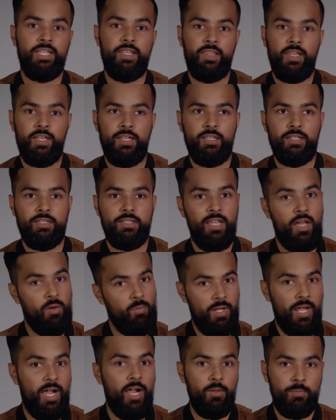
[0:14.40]
they think that
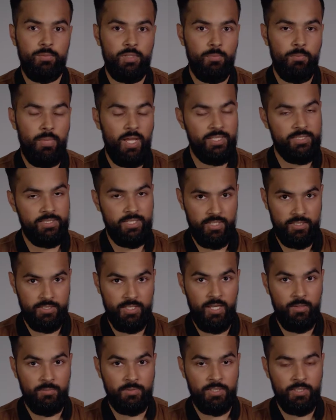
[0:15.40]
will help them pass their
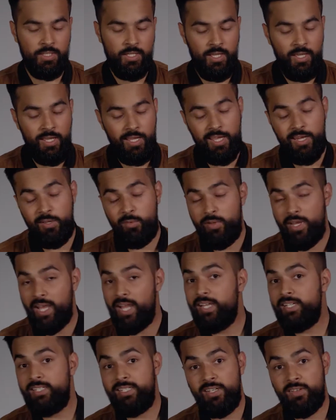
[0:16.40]
exams. In
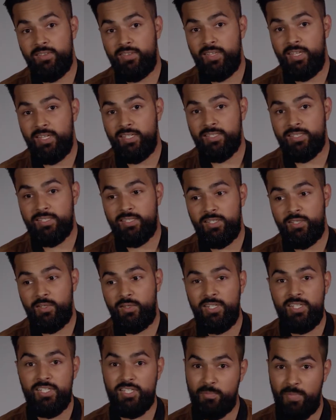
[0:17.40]
reality of things, you
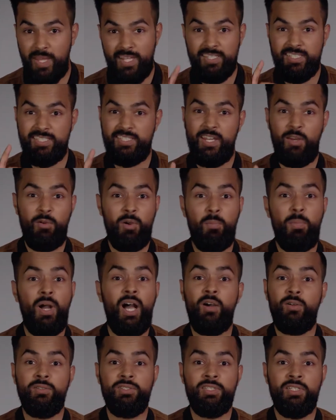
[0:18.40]
need to spend
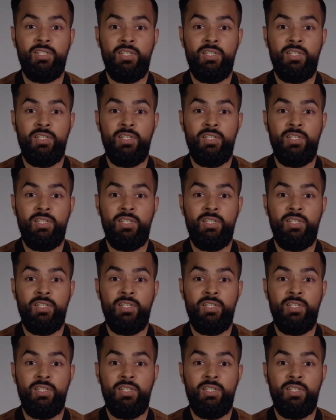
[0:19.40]
£0.